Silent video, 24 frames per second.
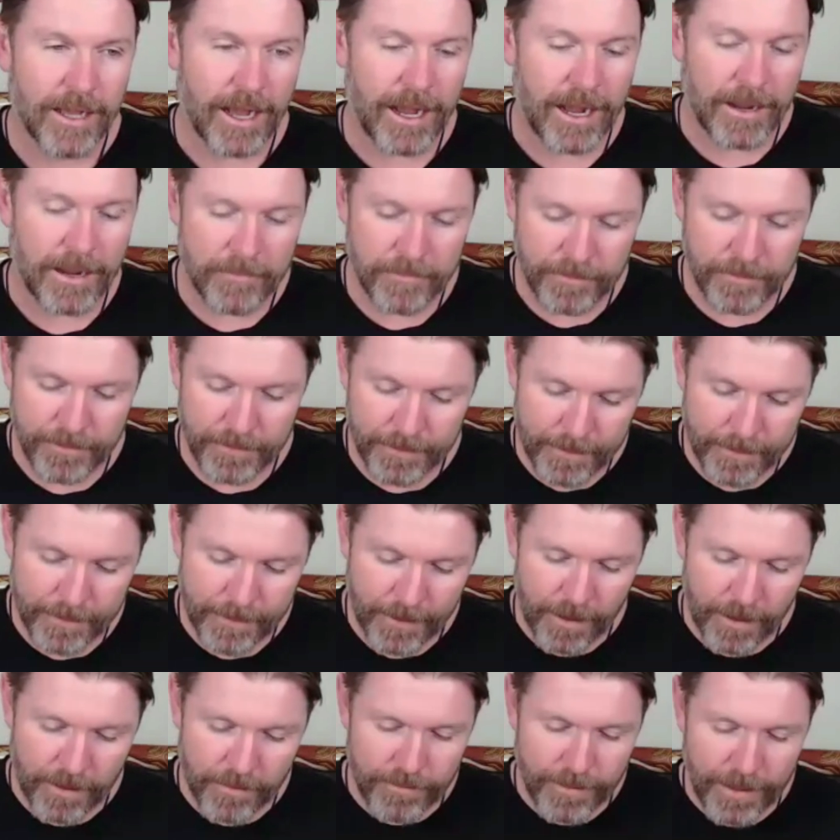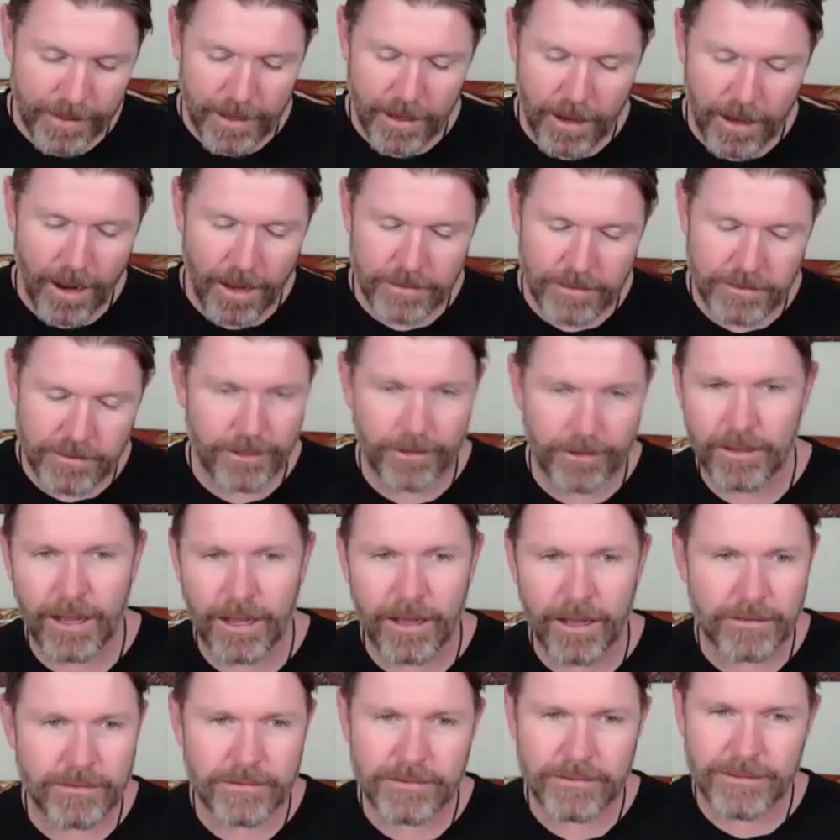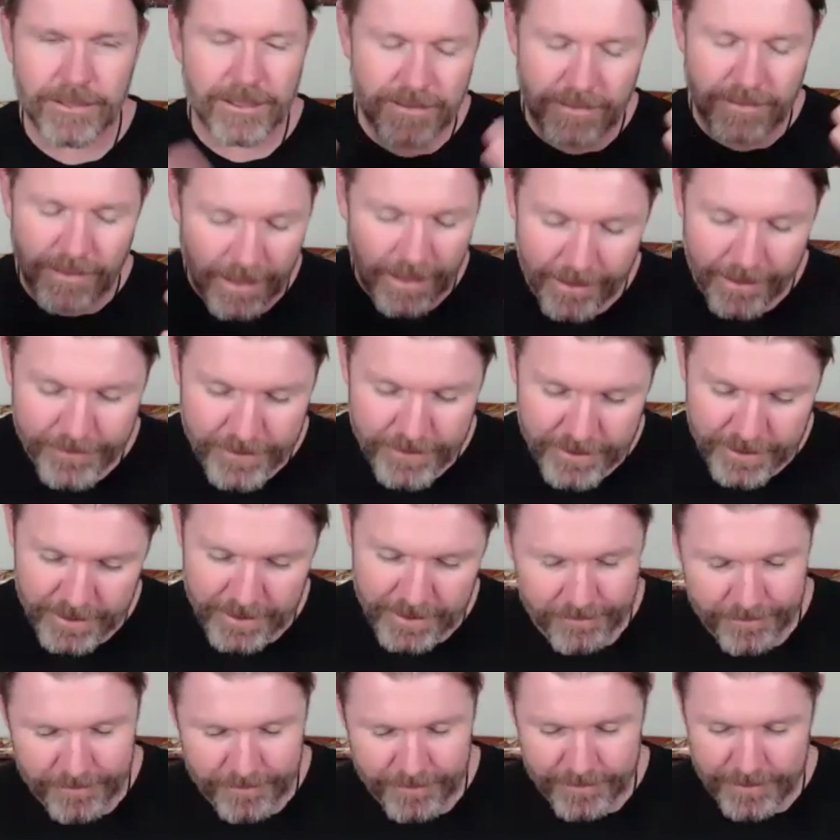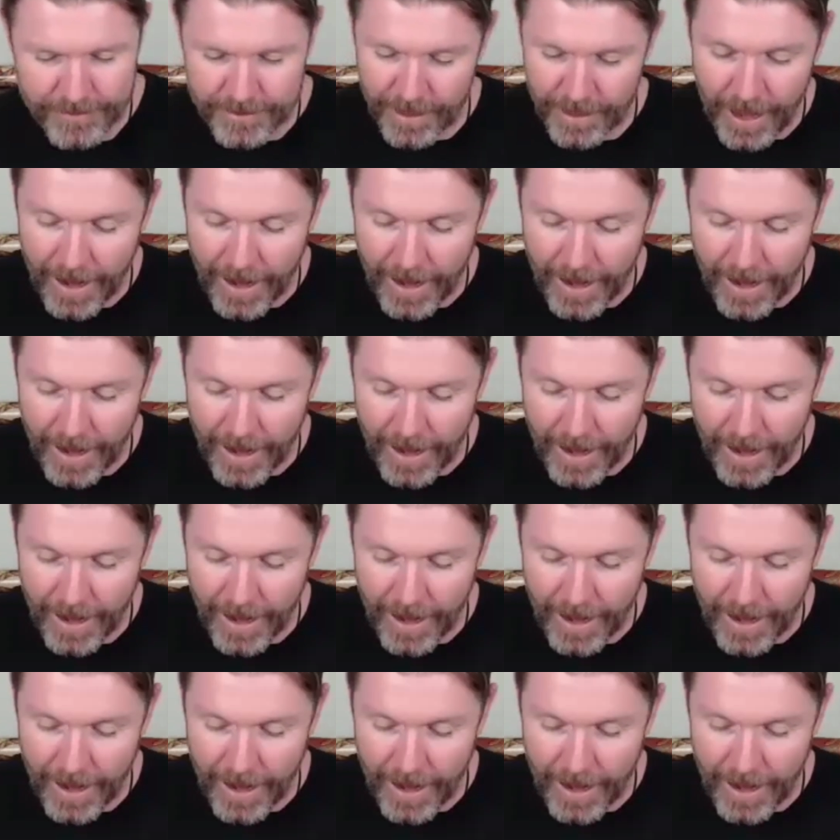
Um, Ben, I'd just love to